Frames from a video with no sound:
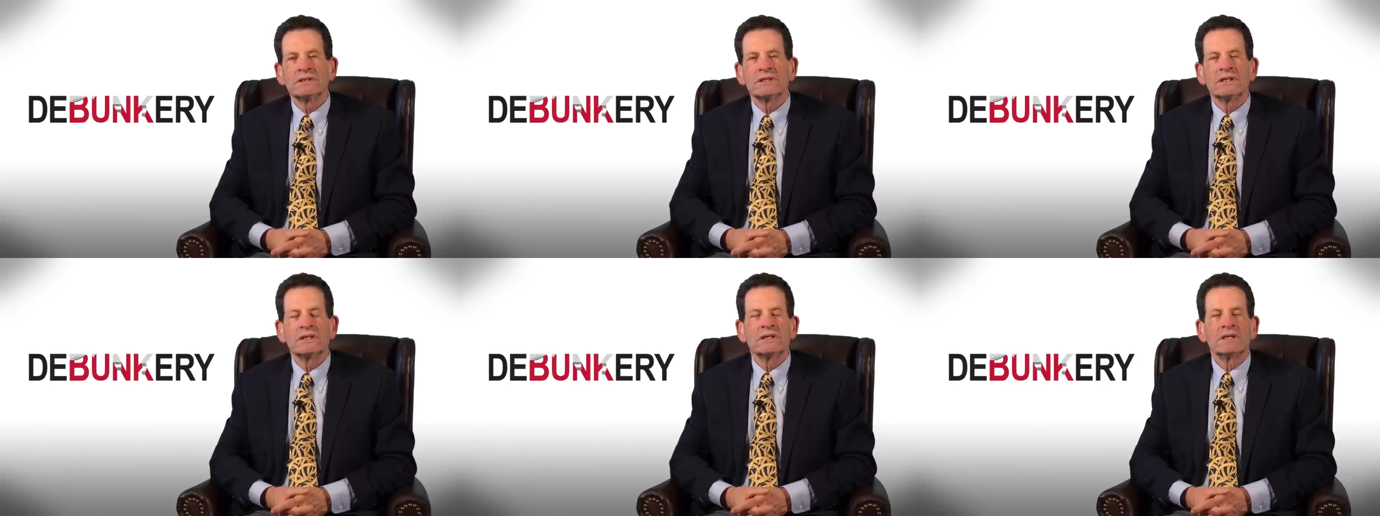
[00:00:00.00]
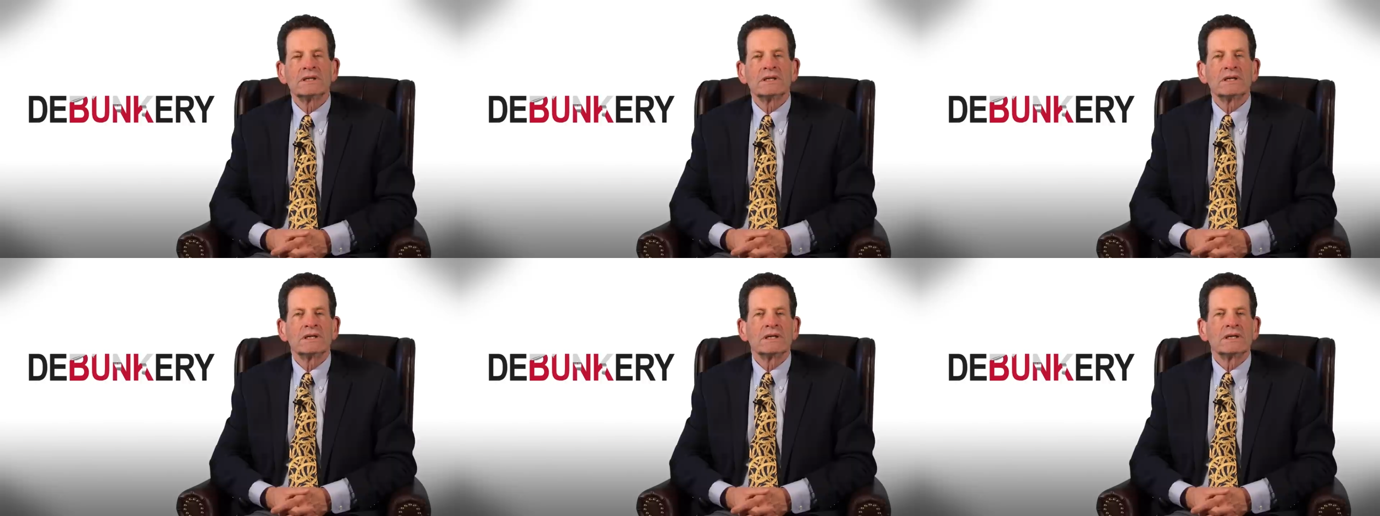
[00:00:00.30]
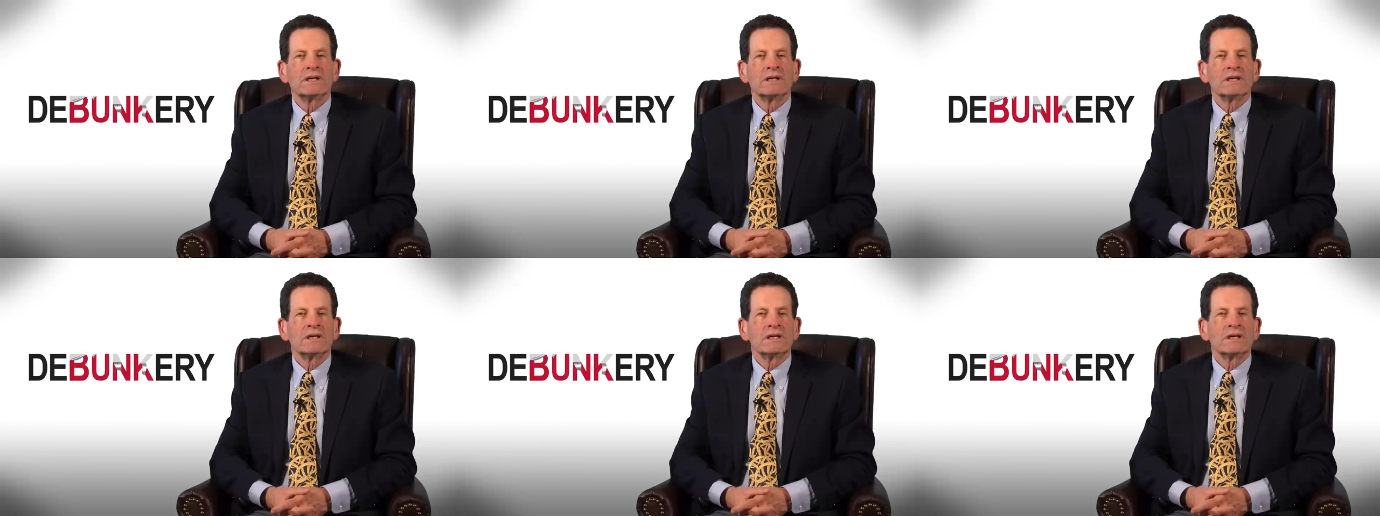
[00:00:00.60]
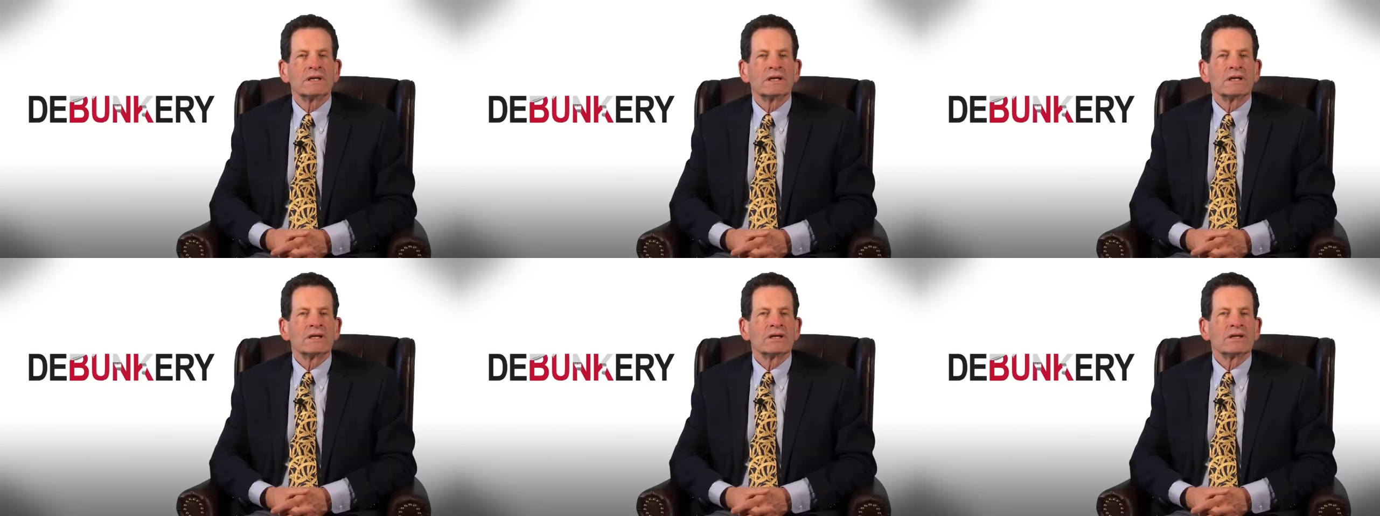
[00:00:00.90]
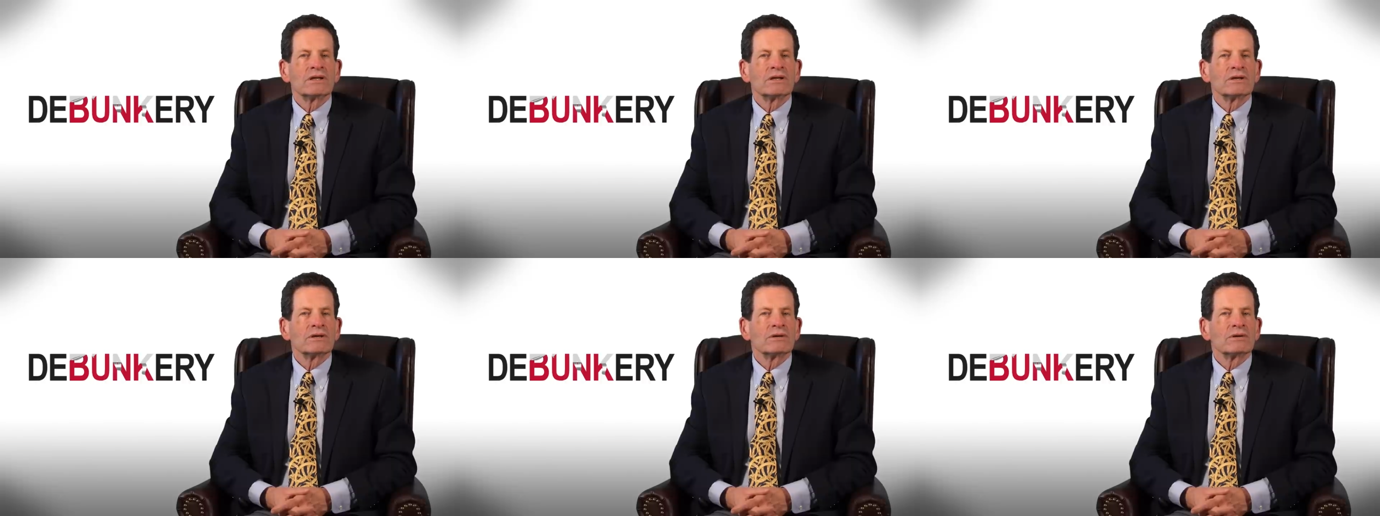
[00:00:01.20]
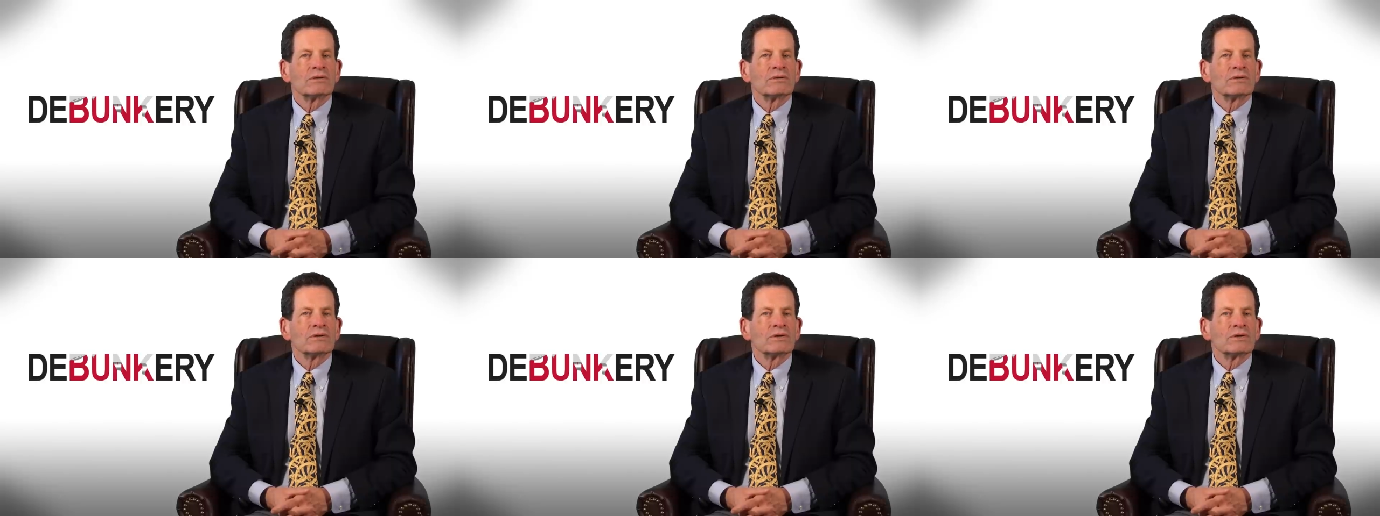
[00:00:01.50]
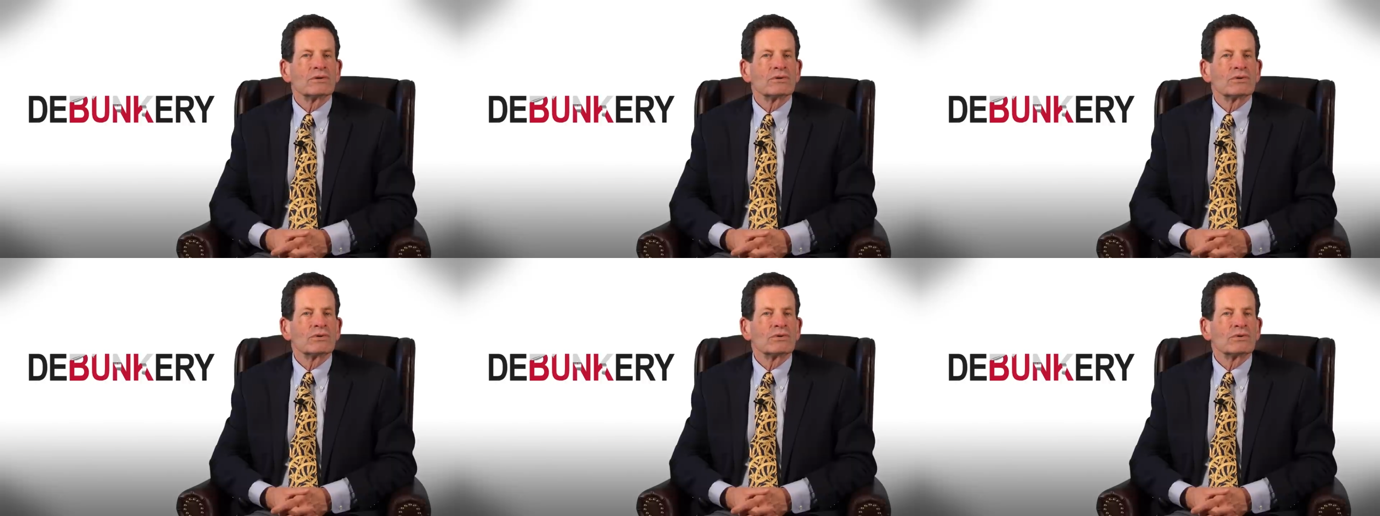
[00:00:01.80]

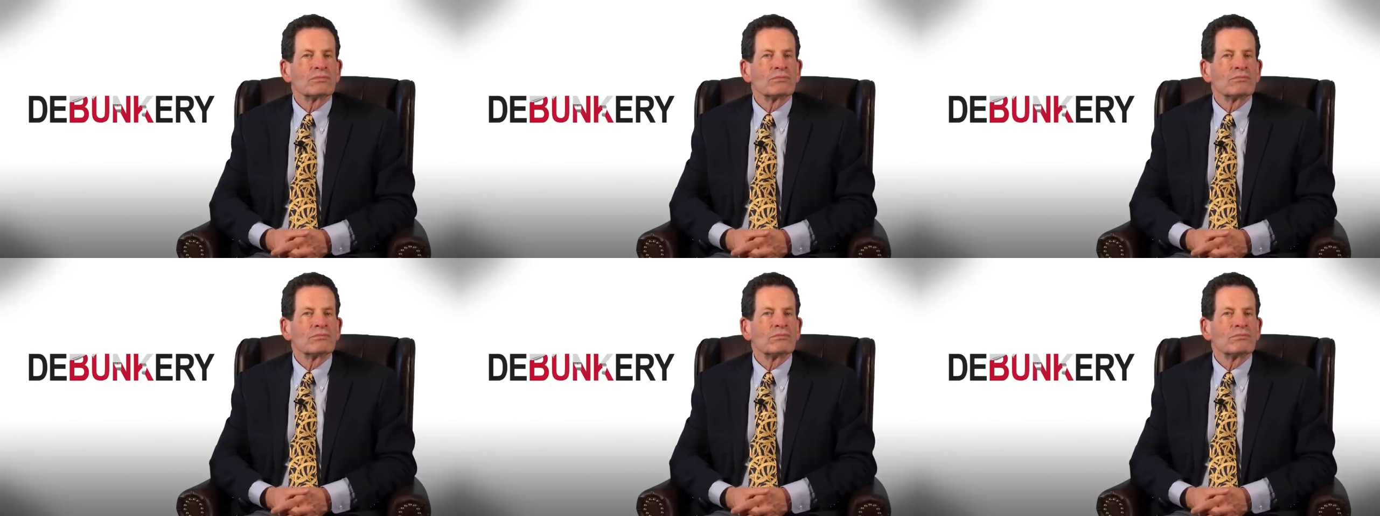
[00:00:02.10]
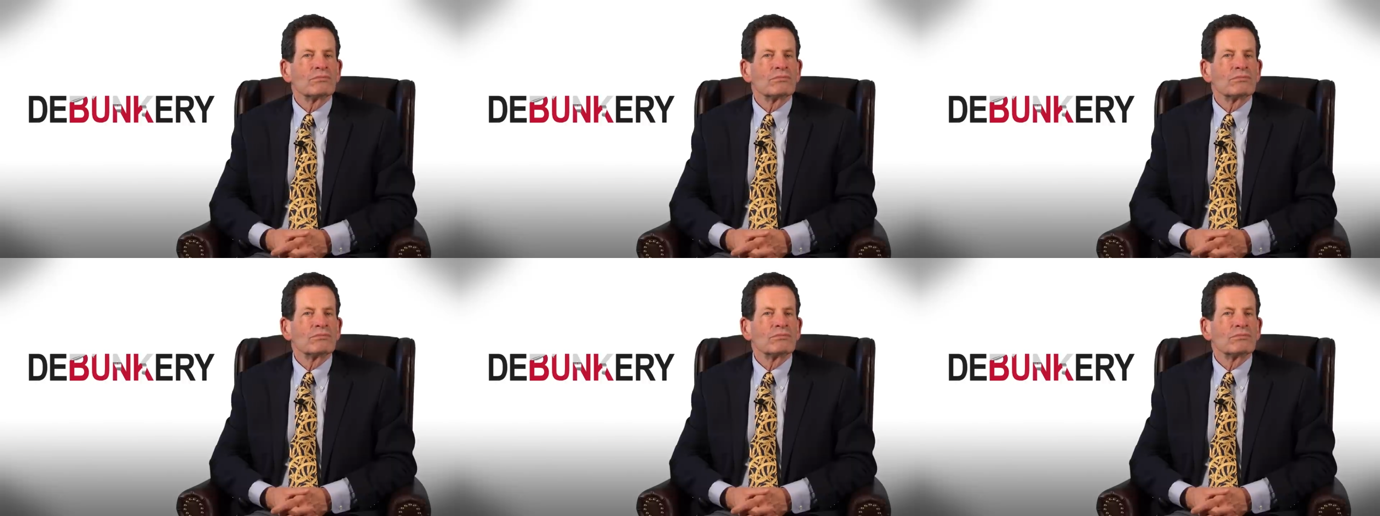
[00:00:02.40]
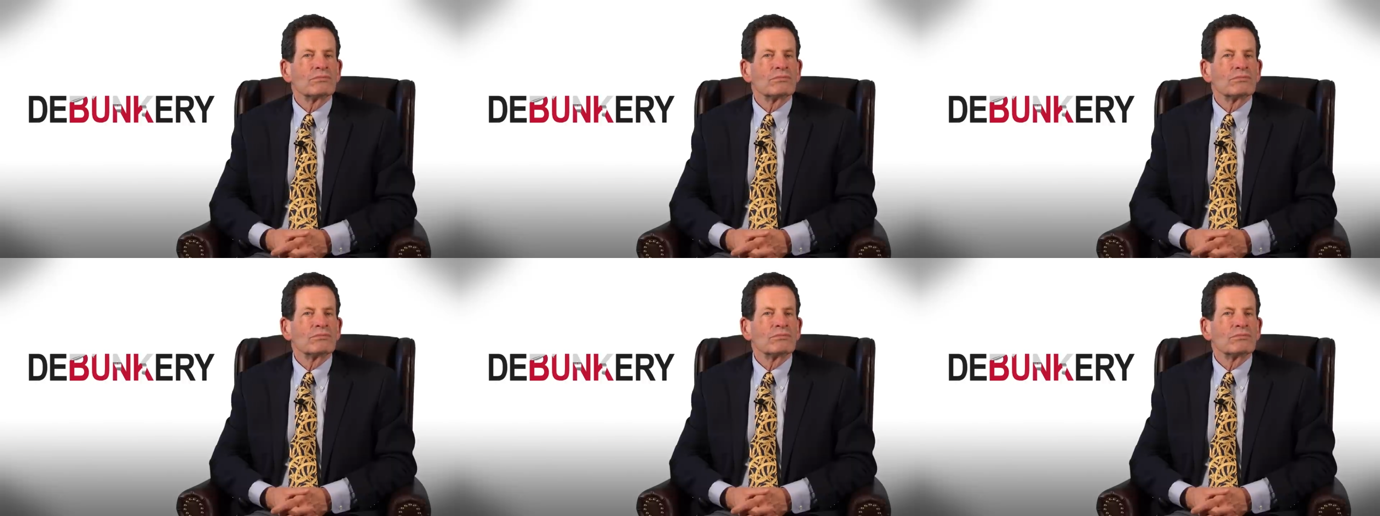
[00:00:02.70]
[no speech]